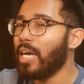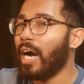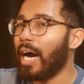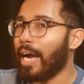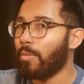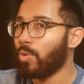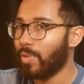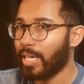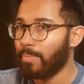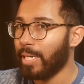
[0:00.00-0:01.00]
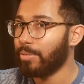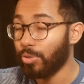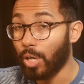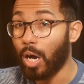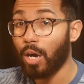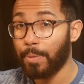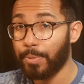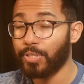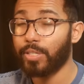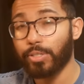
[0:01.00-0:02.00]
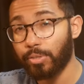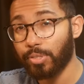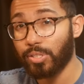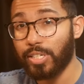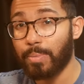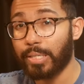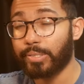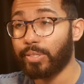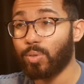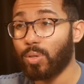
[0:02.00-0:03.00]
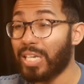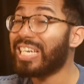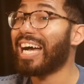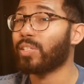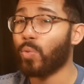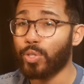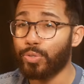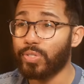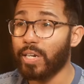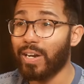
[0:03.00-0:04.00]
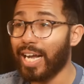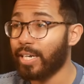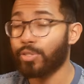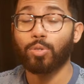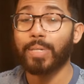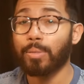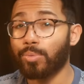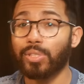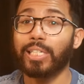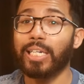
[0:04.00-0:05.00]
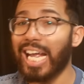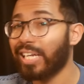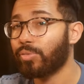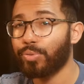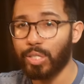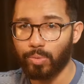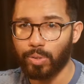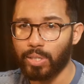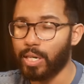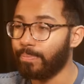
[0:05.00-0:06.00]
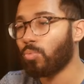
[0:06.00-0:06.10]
I would recommend 100% to go to the S&box Discord and ask questions there, as you'll be able to get answers in real time.